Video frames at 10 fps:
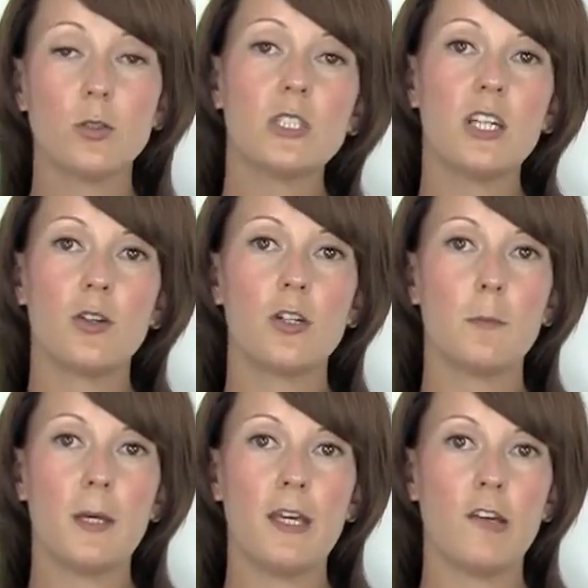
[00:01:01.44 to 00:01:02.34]
also going to
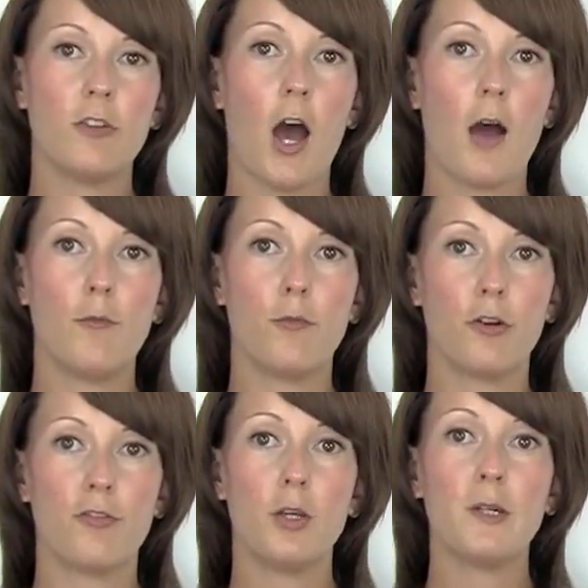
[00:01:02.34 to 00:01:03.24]
be
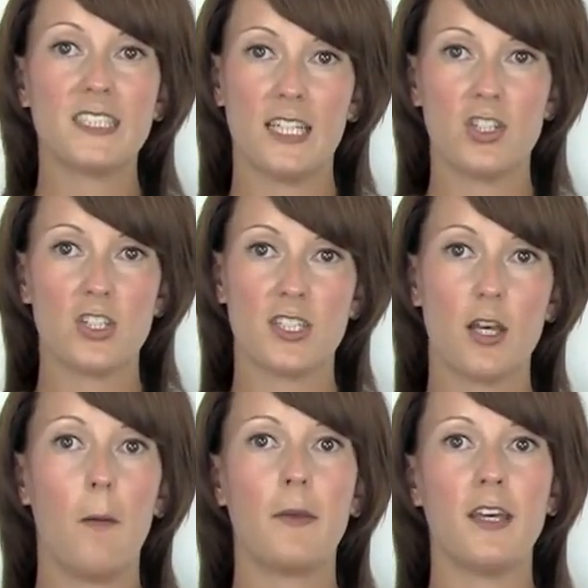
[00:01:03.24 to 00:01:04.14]
review extensions
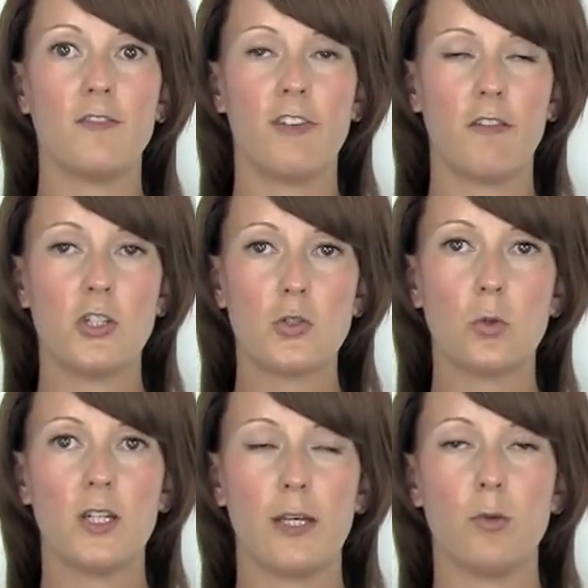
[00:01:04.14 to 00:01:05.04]
coming in very
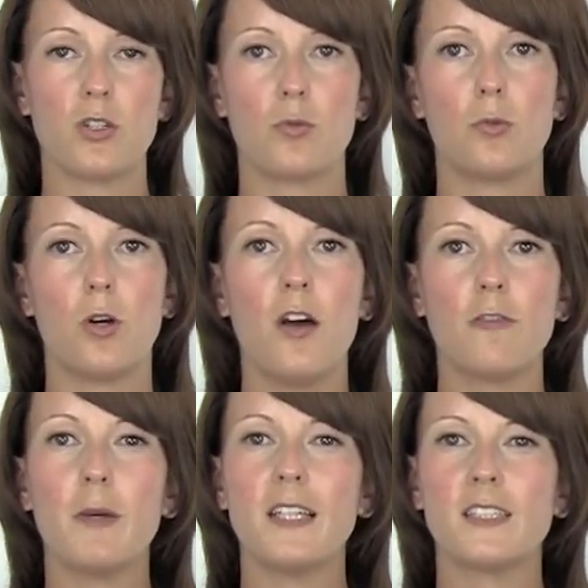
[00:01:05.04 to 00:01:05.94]
shortly, which will kind
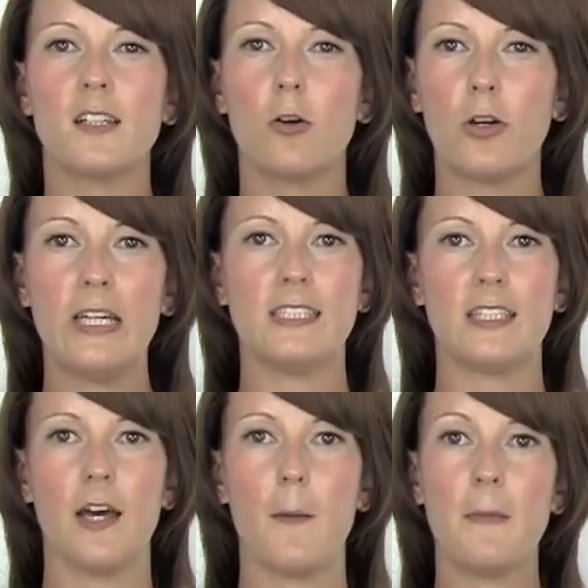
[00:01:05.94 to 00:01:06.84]
of make this a lot
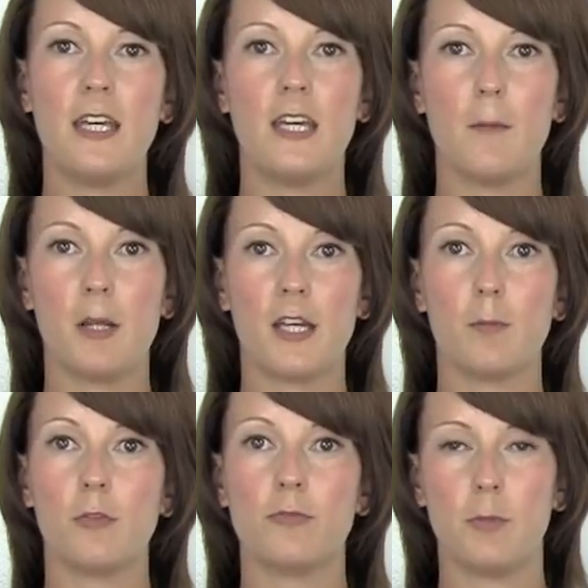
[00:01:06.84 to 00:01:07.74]
easier and make it
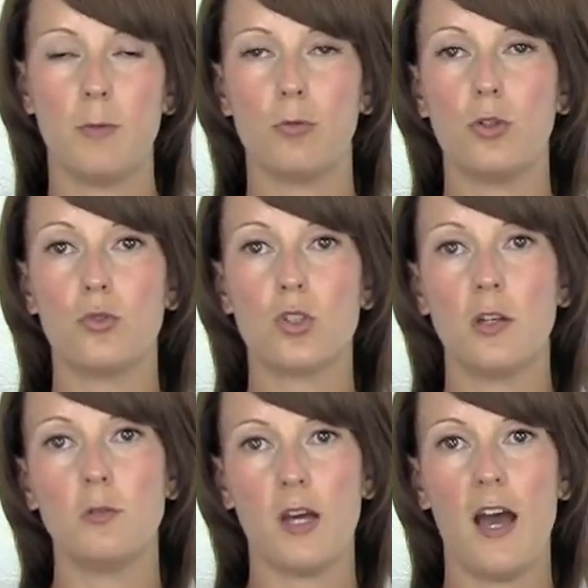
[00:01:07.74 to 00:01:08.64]
applicable for people who
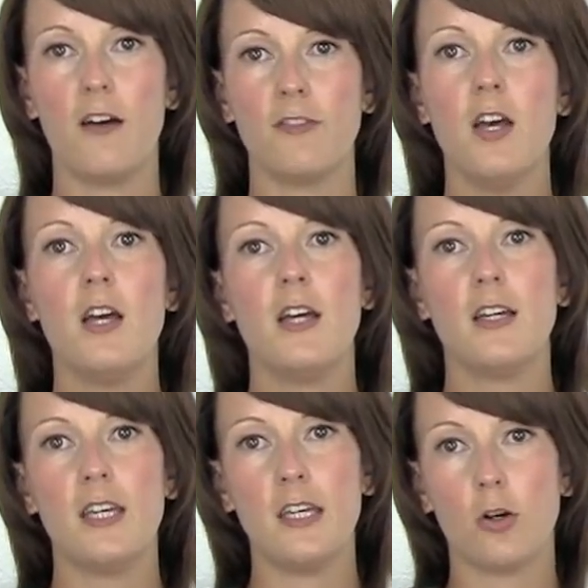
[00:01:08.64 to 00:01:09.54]
don't have
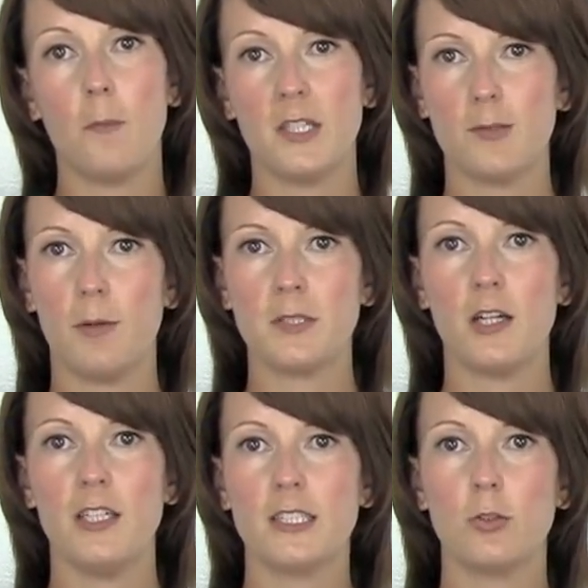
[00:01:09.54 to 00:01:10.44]
e-commerce
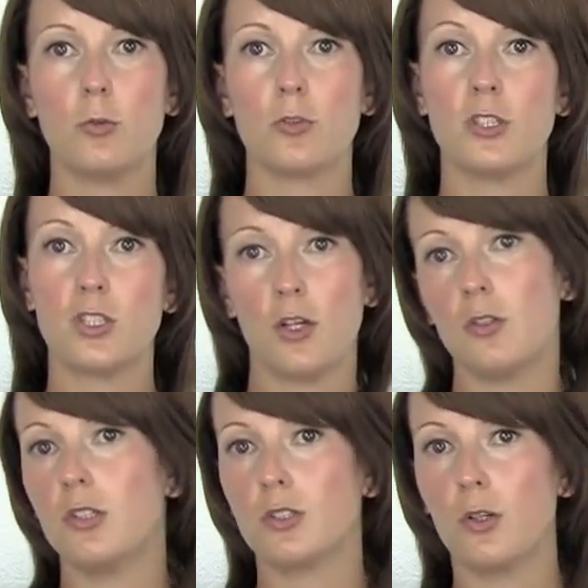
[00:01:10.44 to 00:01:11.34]
websites or that
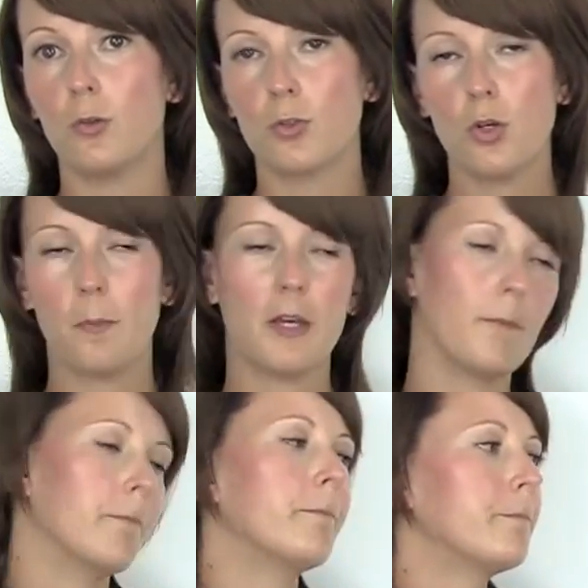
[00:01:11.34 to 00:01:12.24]
don't use Google Shopping.